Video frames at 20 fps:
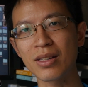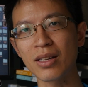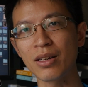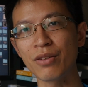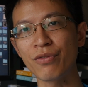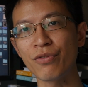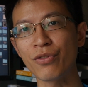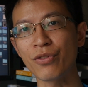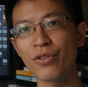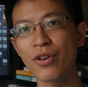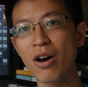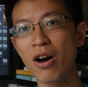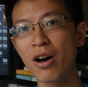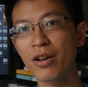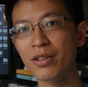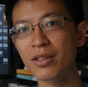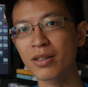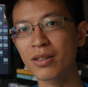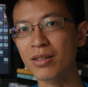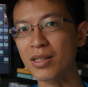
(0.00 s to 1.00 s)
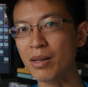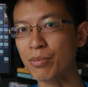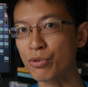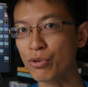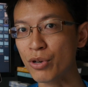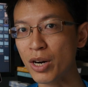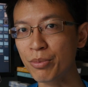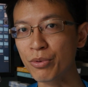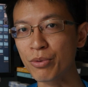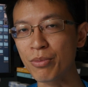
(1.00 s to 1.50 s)
If not,
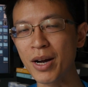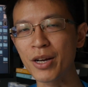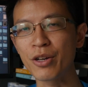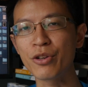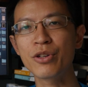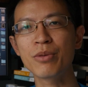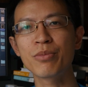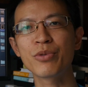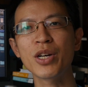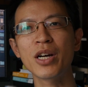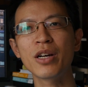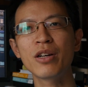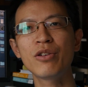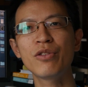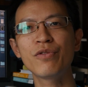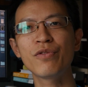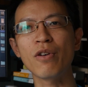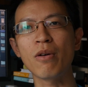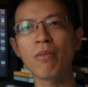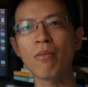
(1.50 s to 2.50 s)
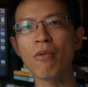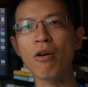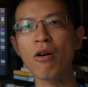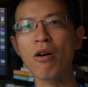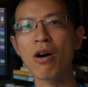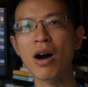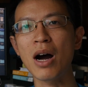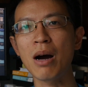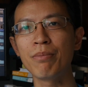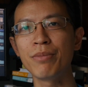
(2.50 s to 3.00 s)
subscribe to my YouTube channel for
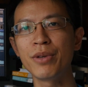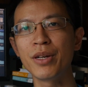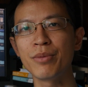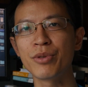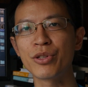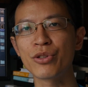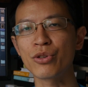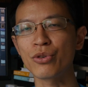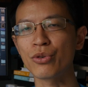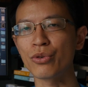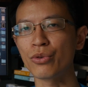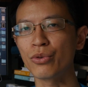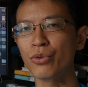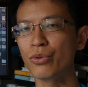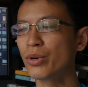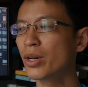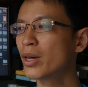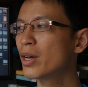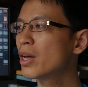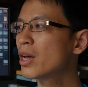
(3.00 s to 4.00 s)
more updates to